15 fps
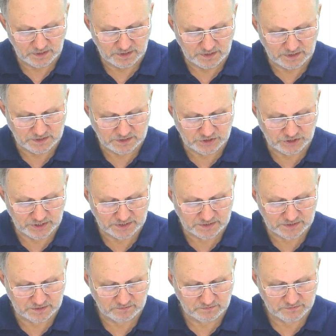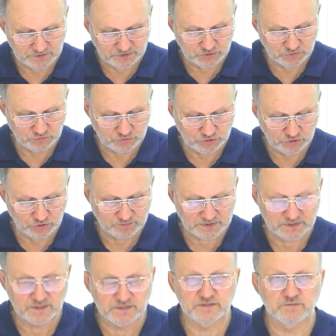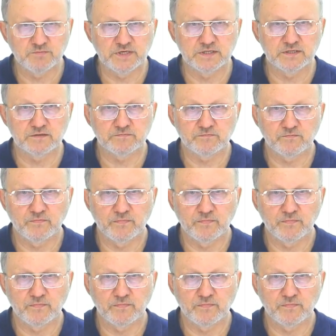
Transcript: is just the two terms in the middle,